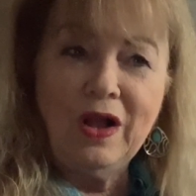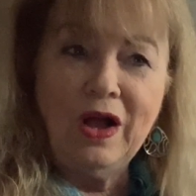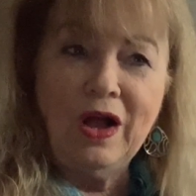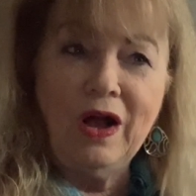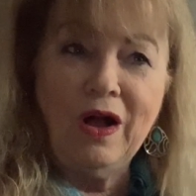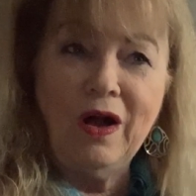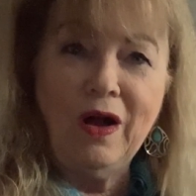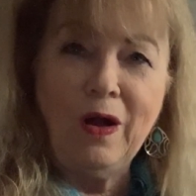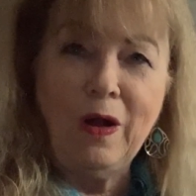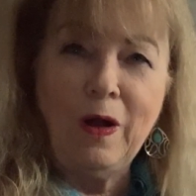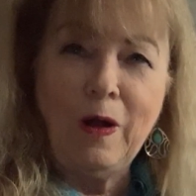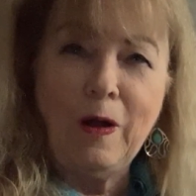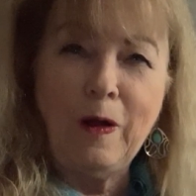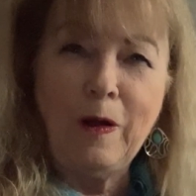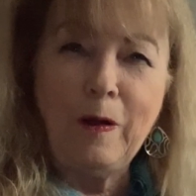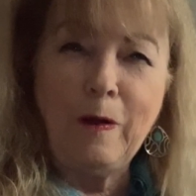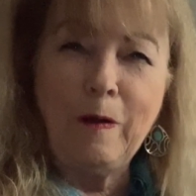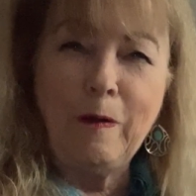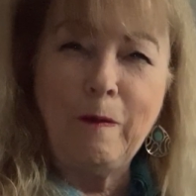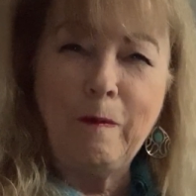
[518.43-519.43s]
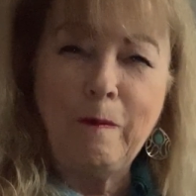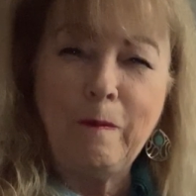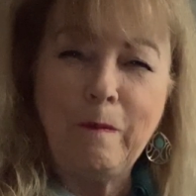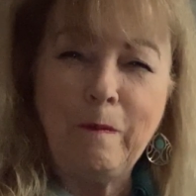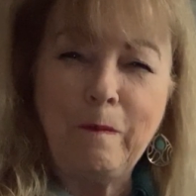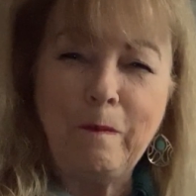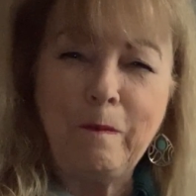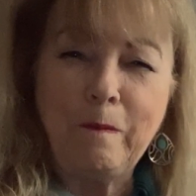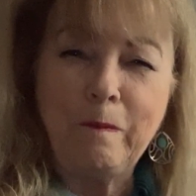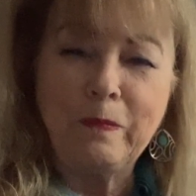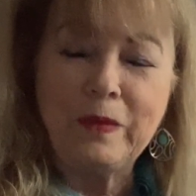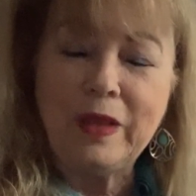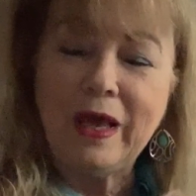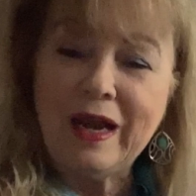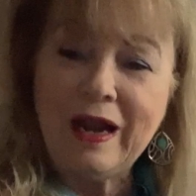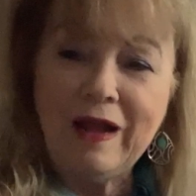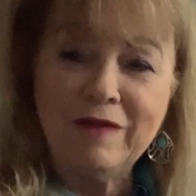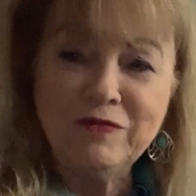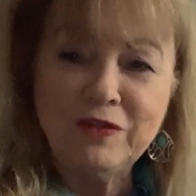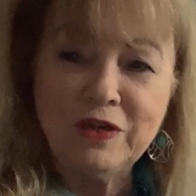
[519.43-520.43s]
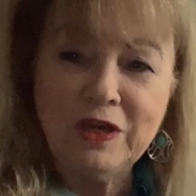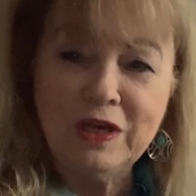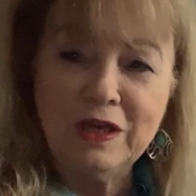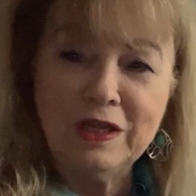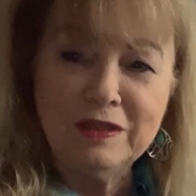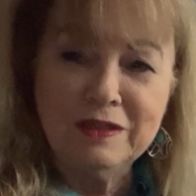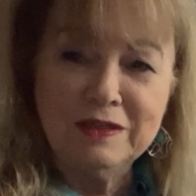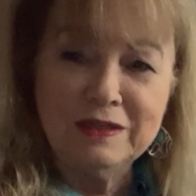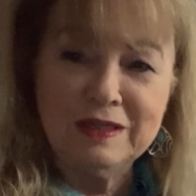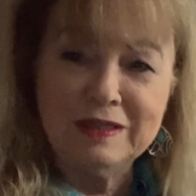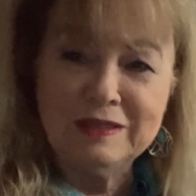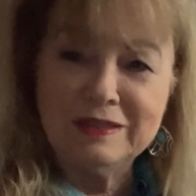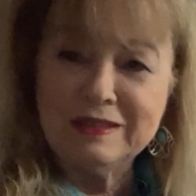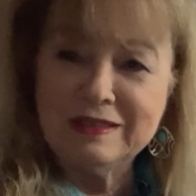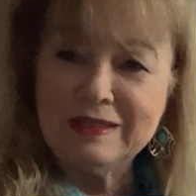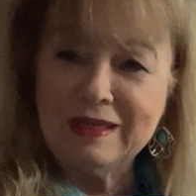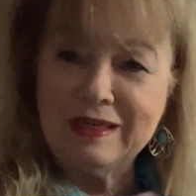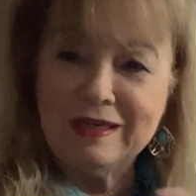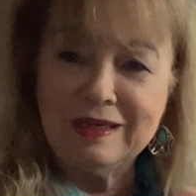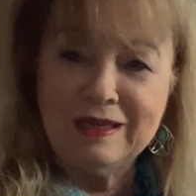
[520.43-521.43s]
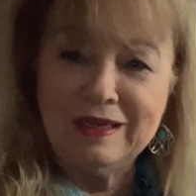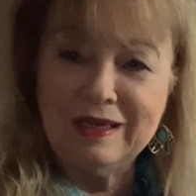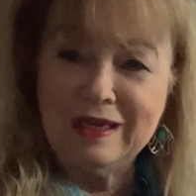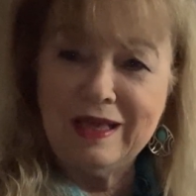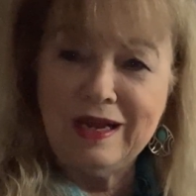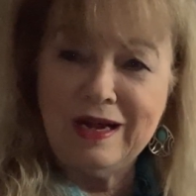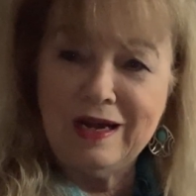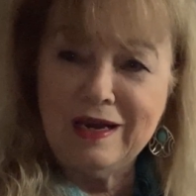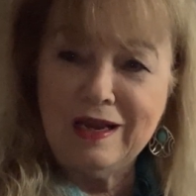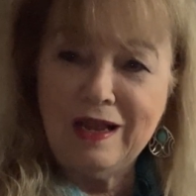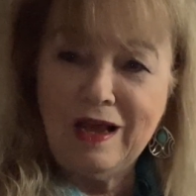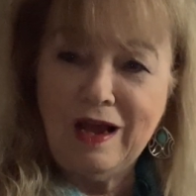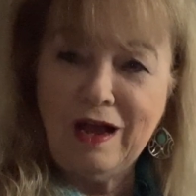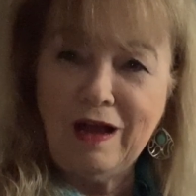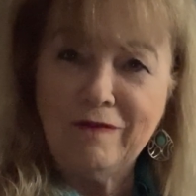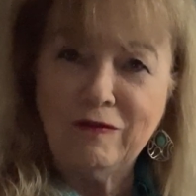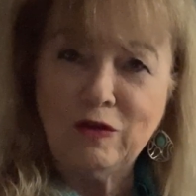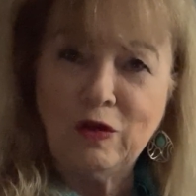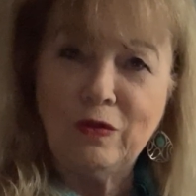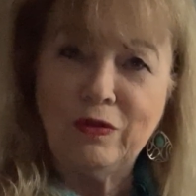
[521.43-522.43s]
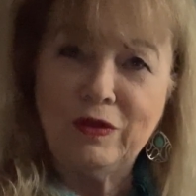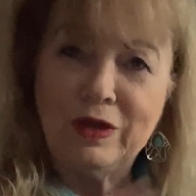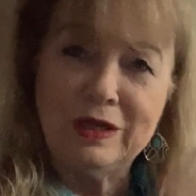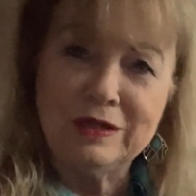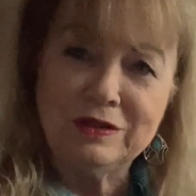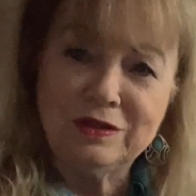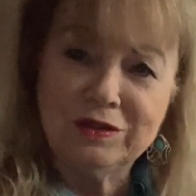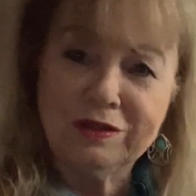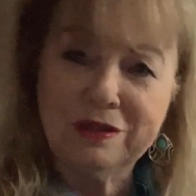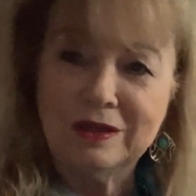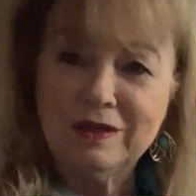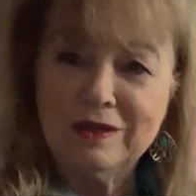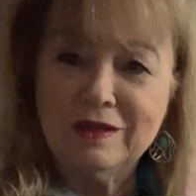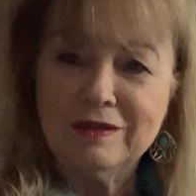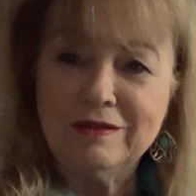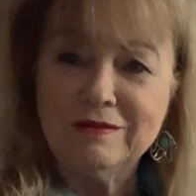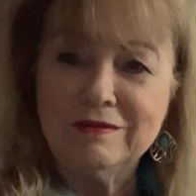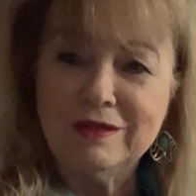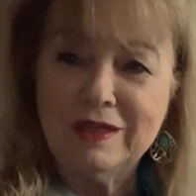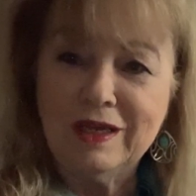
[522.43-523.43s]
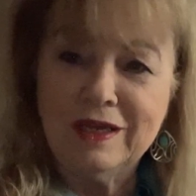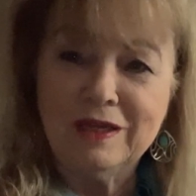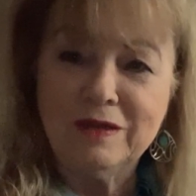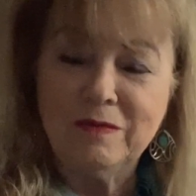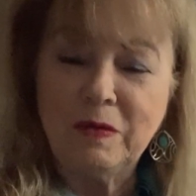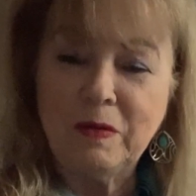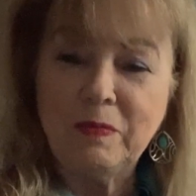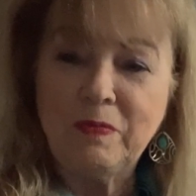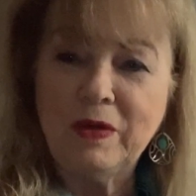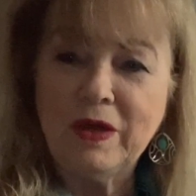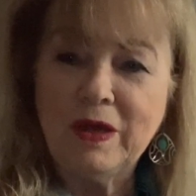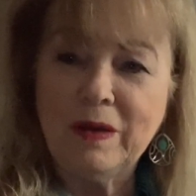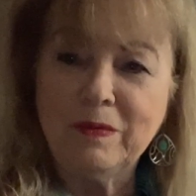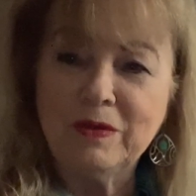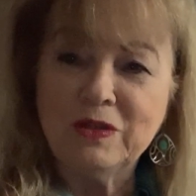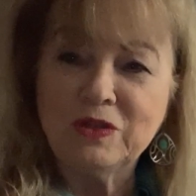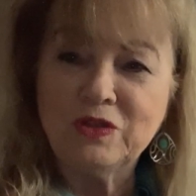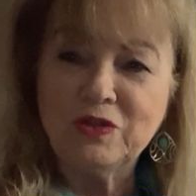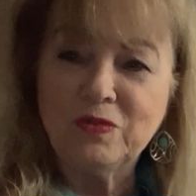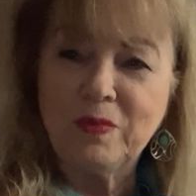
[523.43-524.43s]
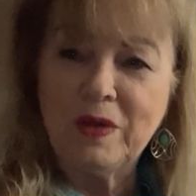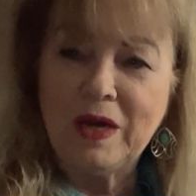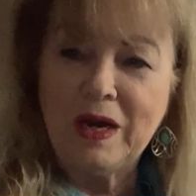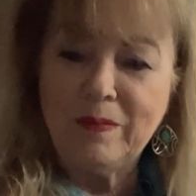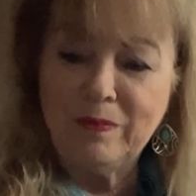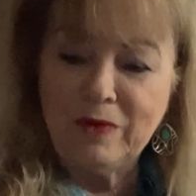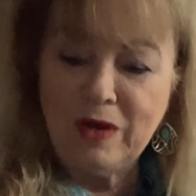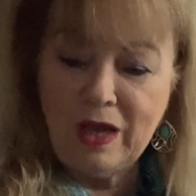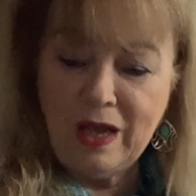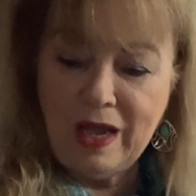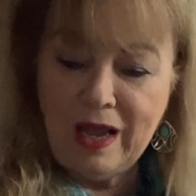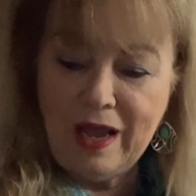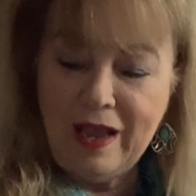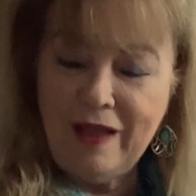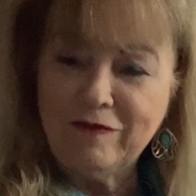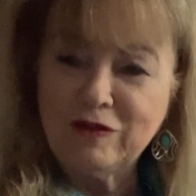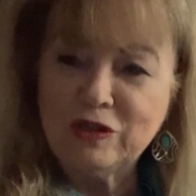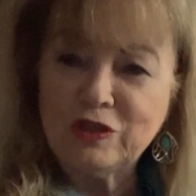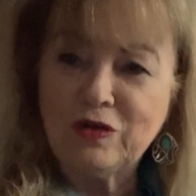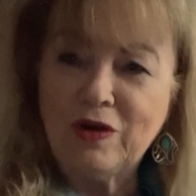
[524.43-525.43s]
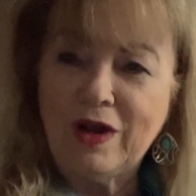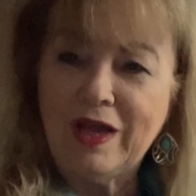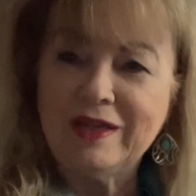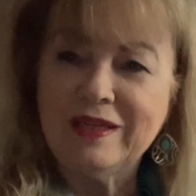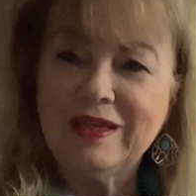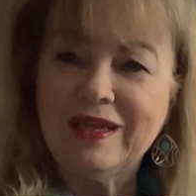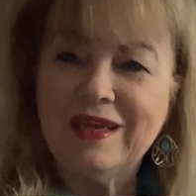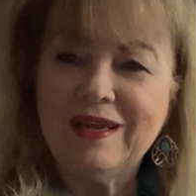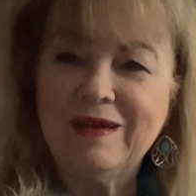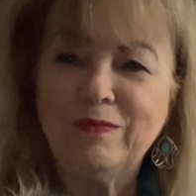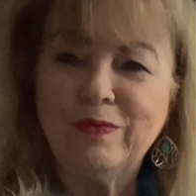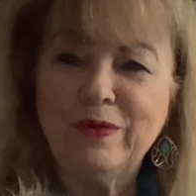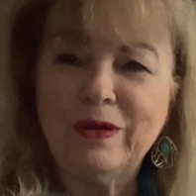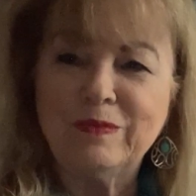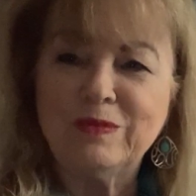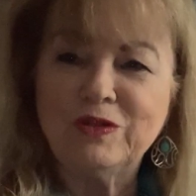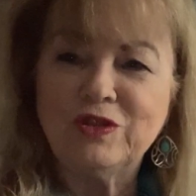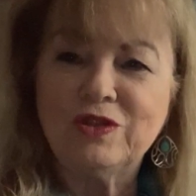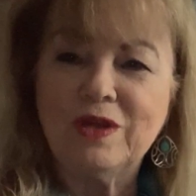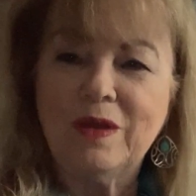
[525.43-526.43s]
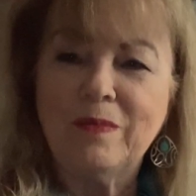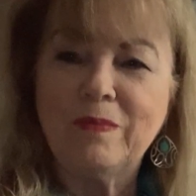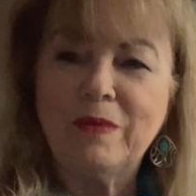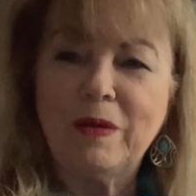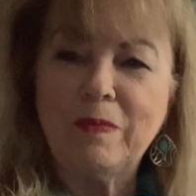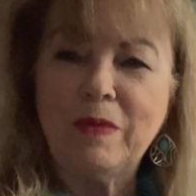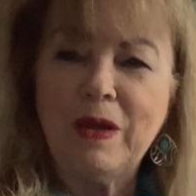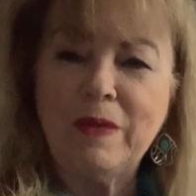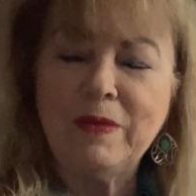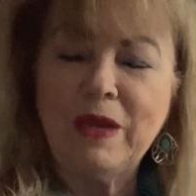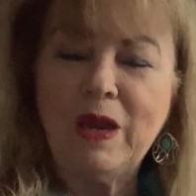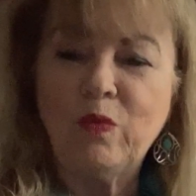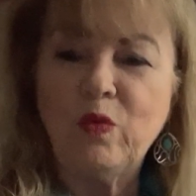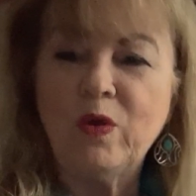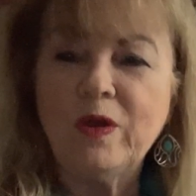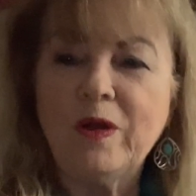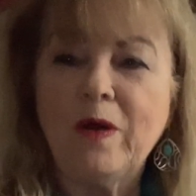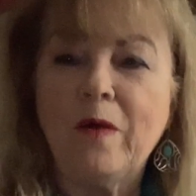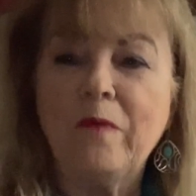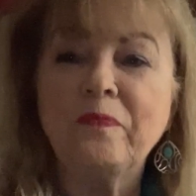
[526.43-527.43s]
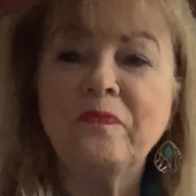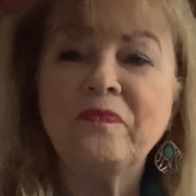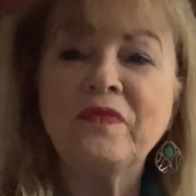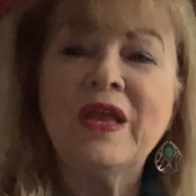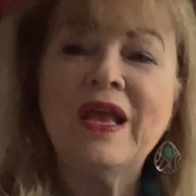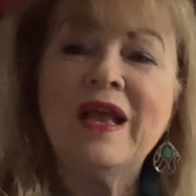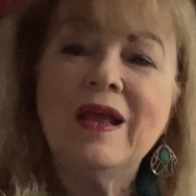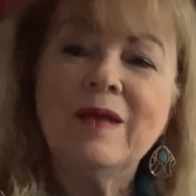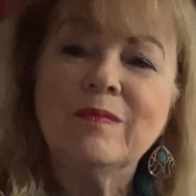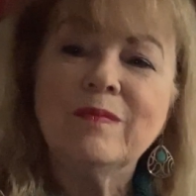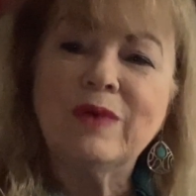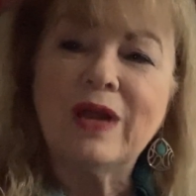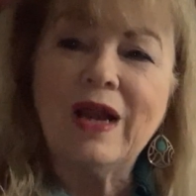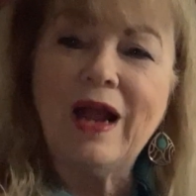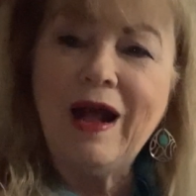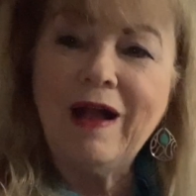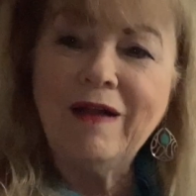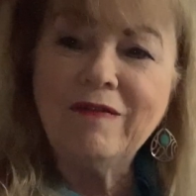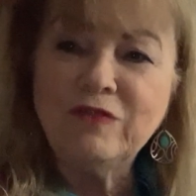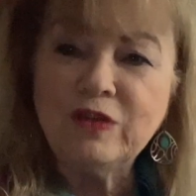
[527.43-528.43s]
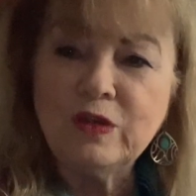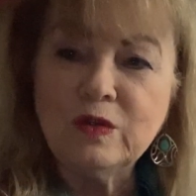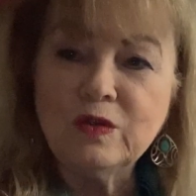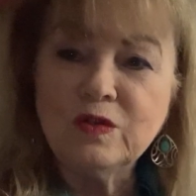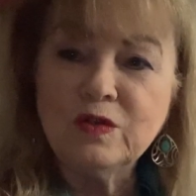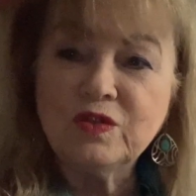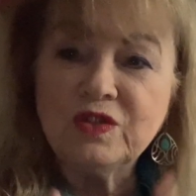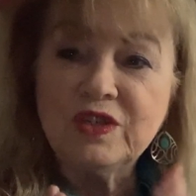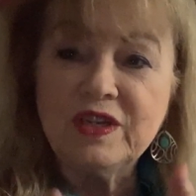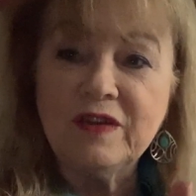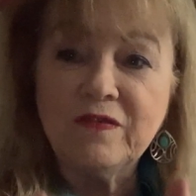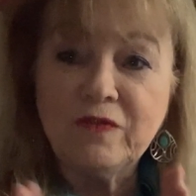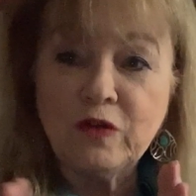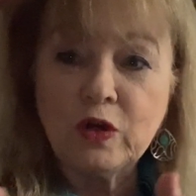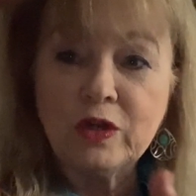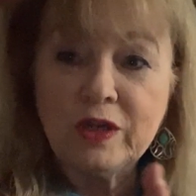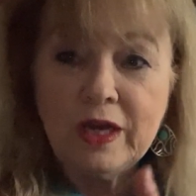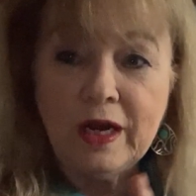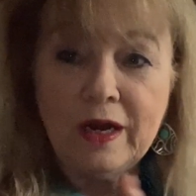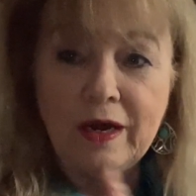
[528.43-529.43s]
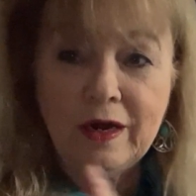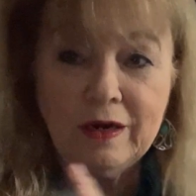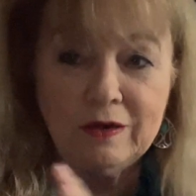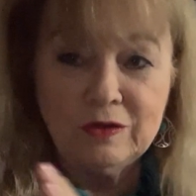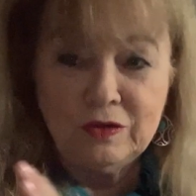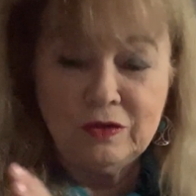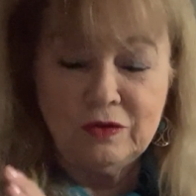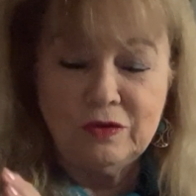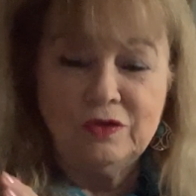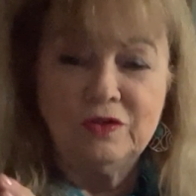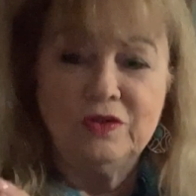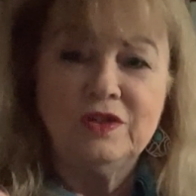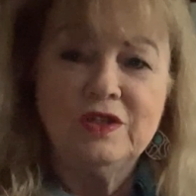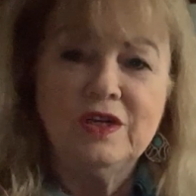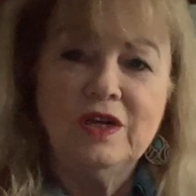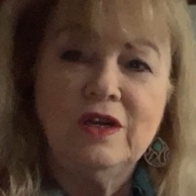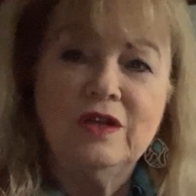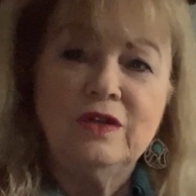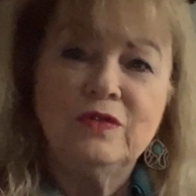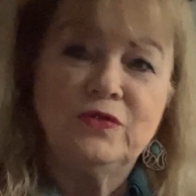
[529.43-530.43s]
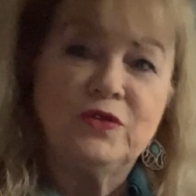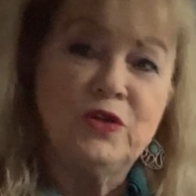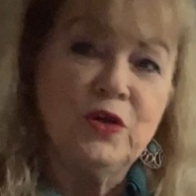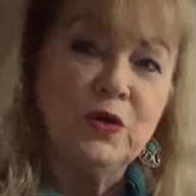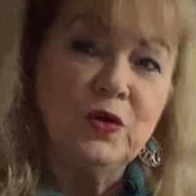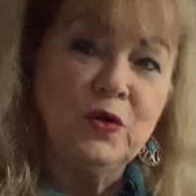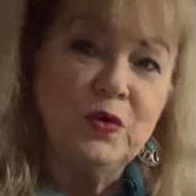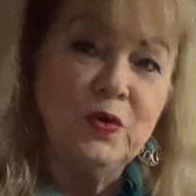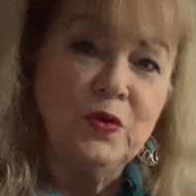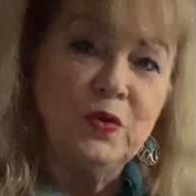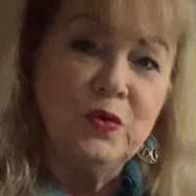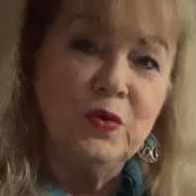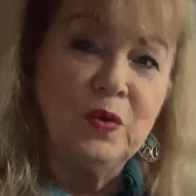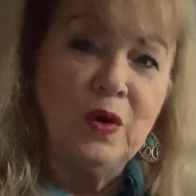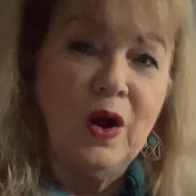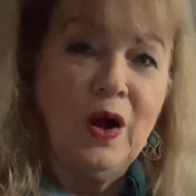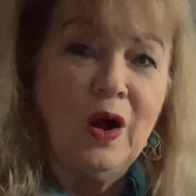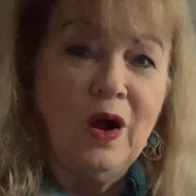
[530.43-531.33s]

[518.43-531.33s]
And I've done this in a novel that's yet to be published, but I haven't tried to get it published yet, but maybe I will. But I've used different characters to